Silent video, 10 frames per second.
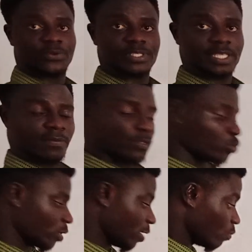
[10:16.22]
3 7
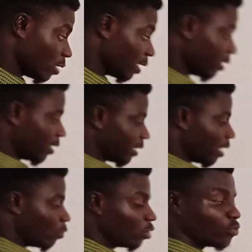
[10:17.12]
21.
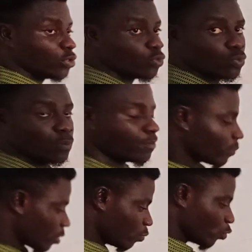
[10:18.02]
Then what do?
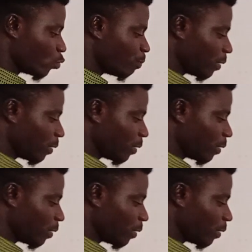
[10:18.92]
We group